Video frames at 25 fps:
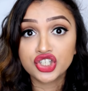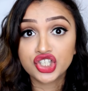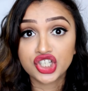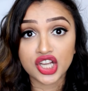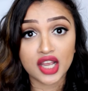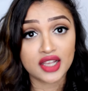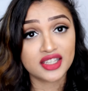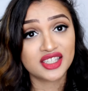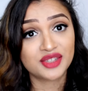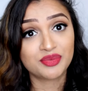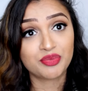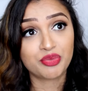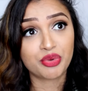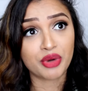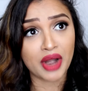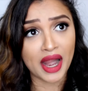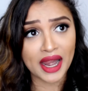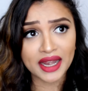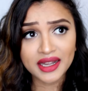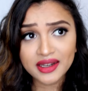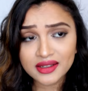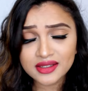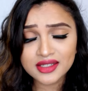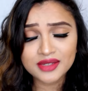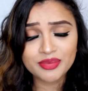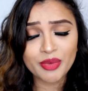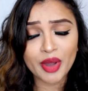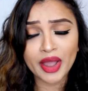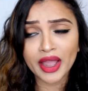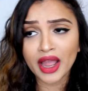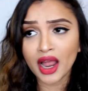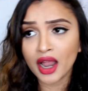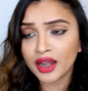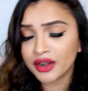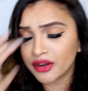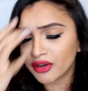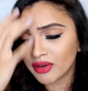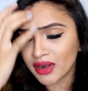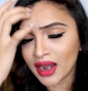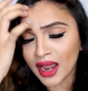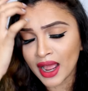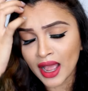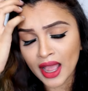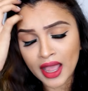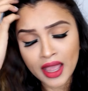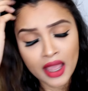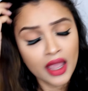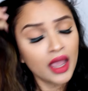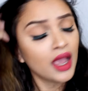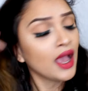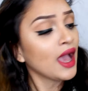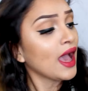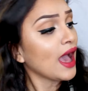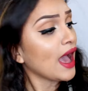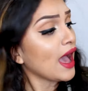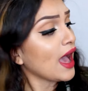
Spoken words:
just brightens my under eye.